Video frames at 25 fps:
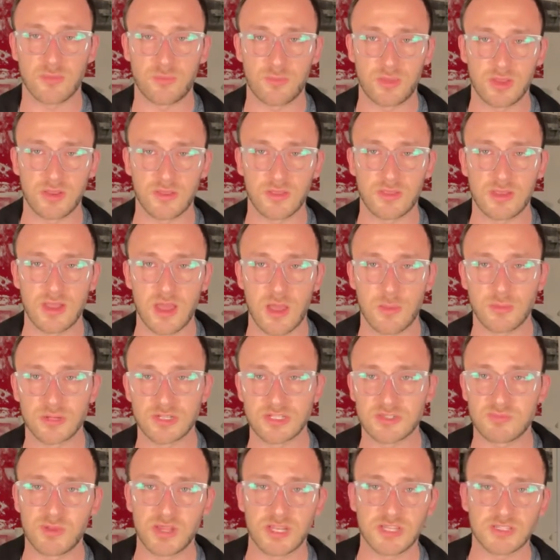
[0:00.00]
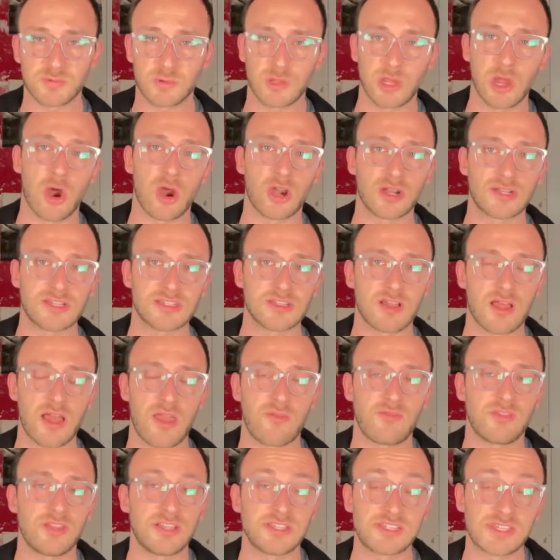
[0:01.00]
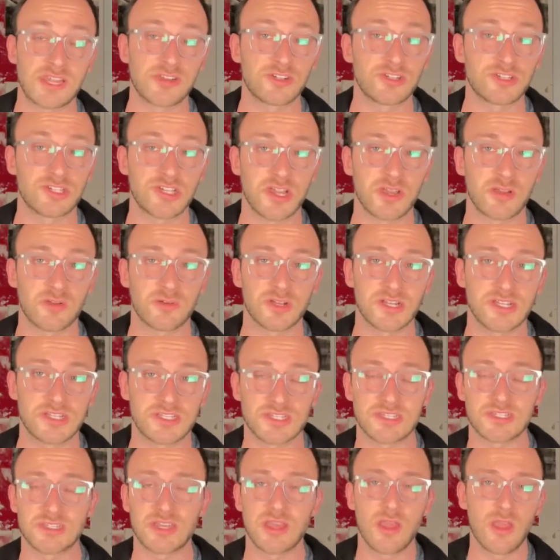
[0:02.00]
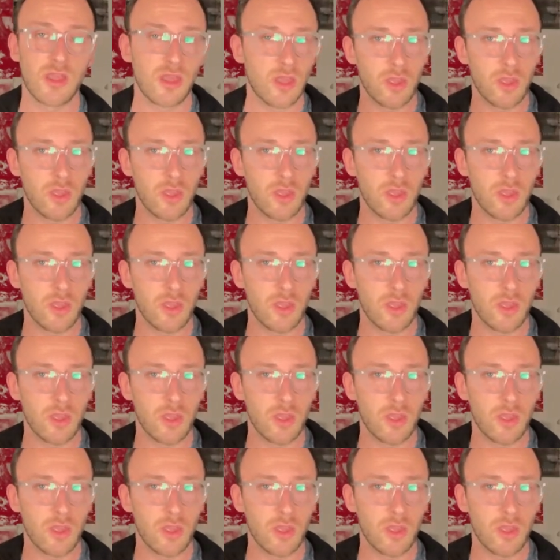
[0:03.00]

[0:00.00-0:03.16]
appear in the numbers because we are still having these energy increases,